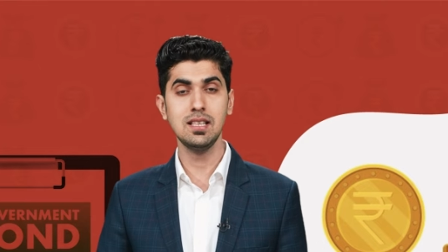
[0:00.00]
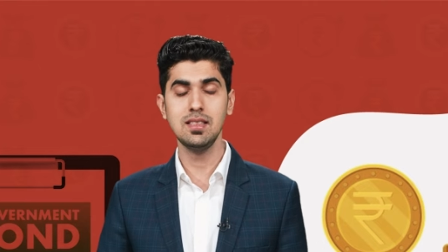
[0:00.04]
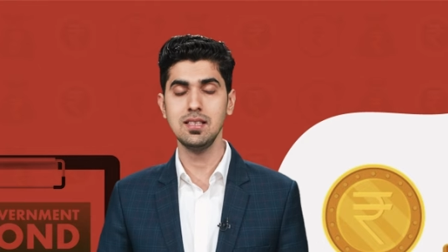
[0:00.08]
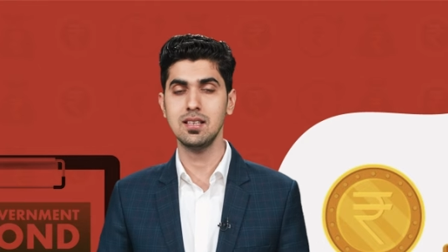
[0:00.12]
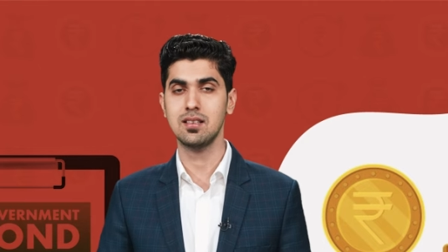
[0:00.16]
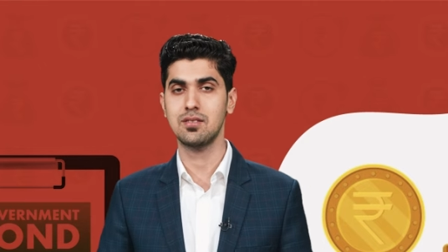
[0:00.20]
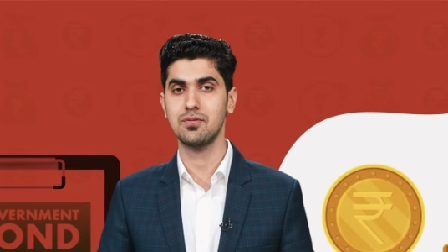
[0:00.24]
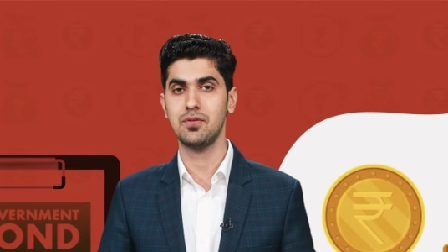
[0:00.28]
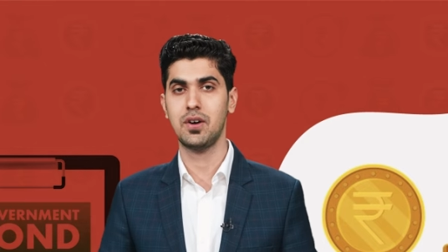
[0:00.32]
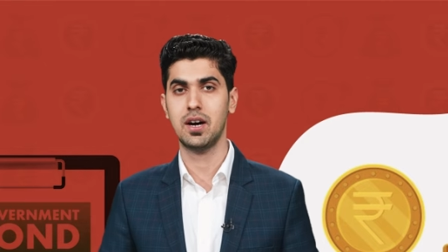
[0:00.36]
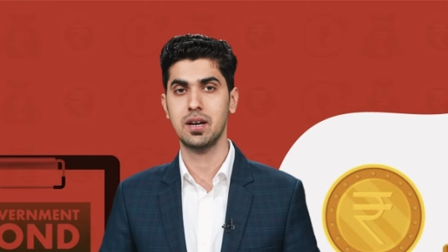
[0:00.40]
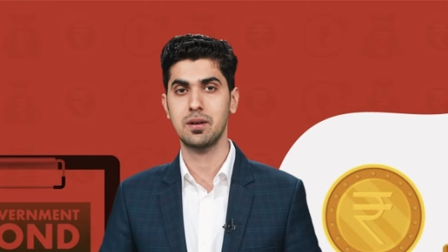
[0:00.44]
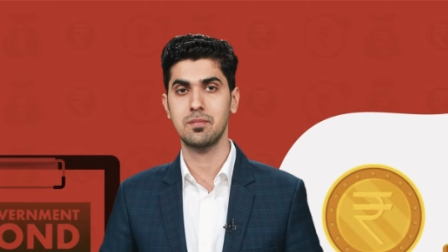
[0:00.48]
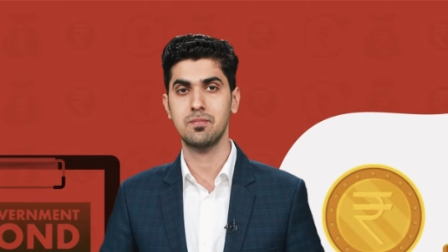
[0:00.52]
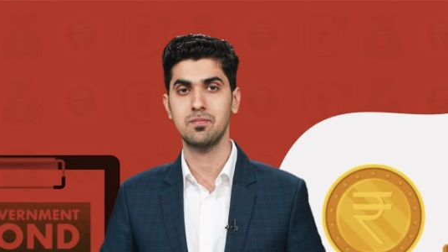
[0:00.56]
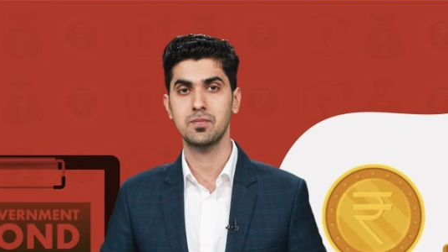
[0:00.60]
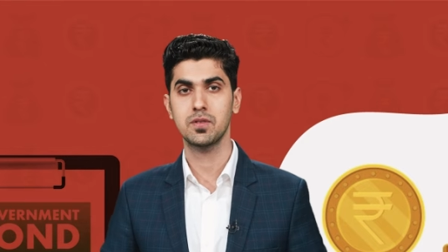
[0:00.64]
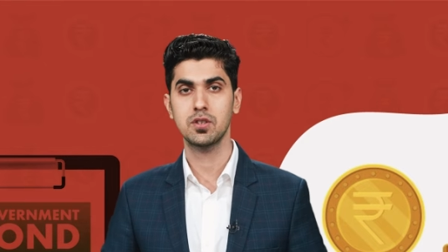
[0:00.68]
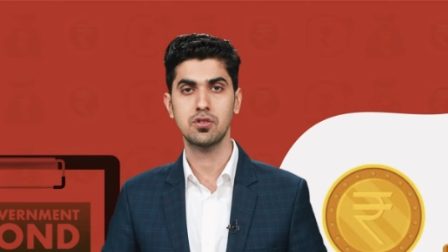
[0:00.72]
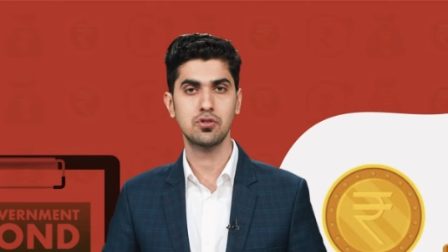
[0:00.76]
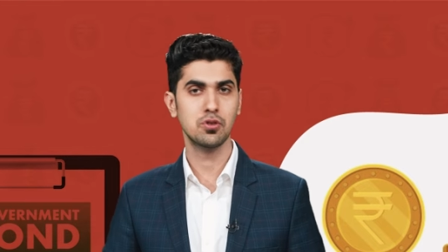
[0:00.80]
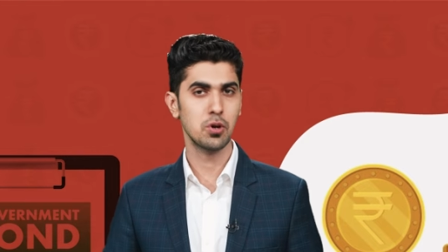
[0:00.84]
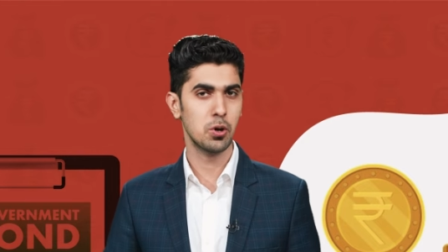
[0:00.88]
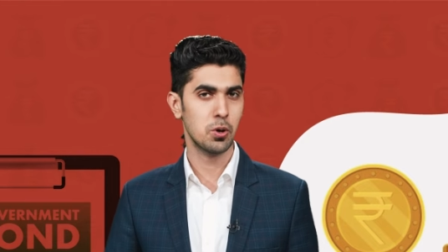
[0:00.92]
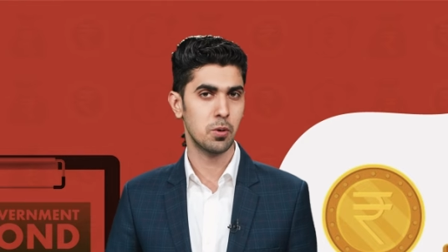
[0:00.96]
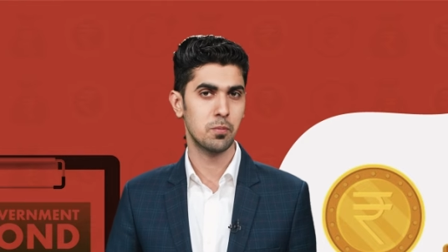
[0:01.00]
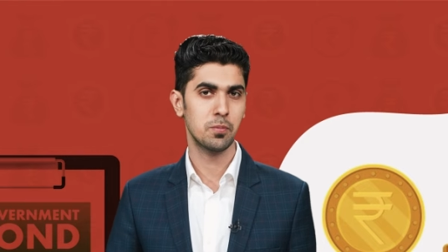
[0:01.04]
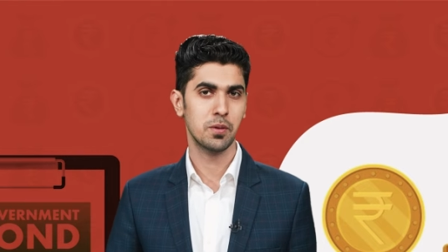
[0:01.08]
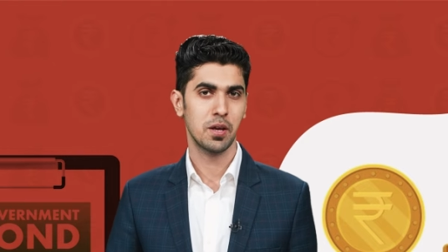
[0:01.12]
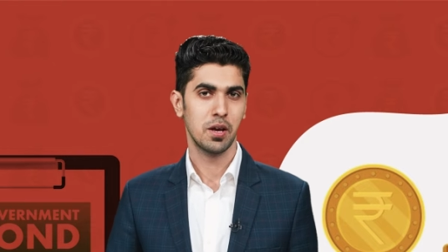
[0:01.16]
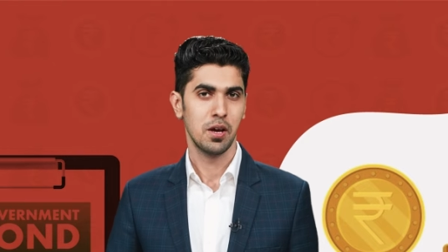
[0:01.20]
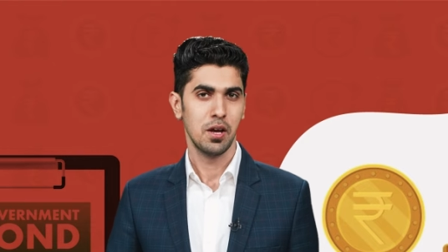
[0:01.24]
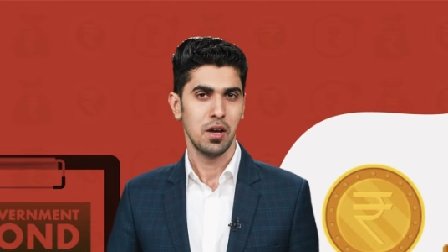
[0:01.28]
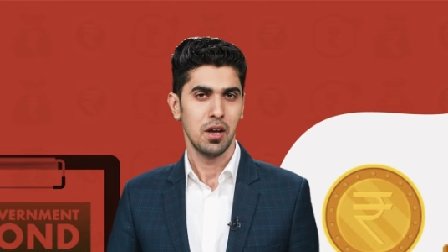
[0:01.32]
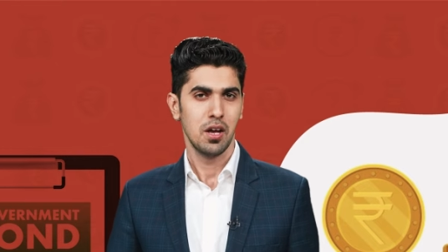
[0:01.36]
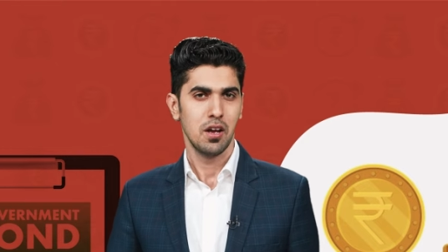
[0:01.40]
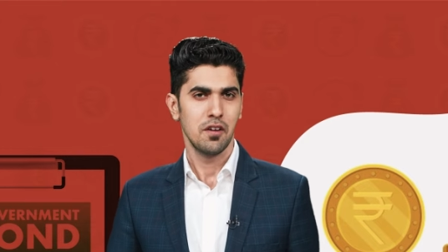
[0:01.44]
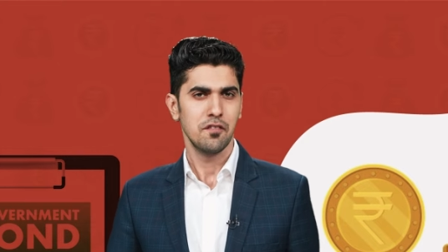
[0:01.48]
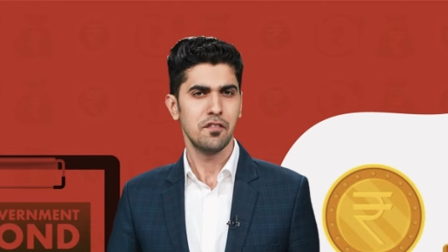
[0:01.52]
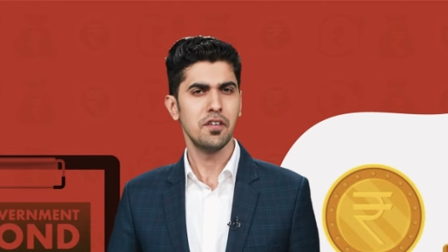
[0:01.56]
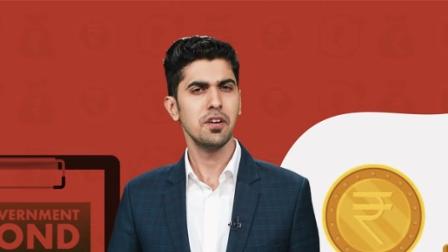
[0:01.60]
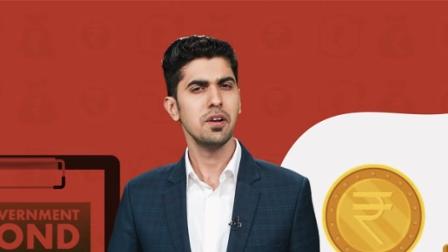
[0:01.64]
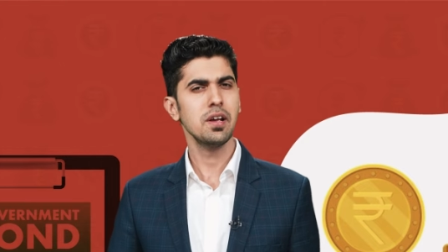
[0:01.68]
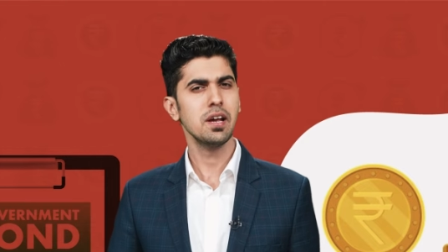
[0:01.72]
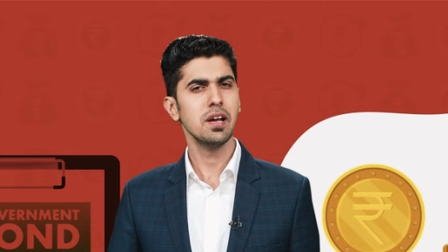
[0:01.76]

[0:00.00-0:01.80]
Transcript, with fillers: in this fund. So, for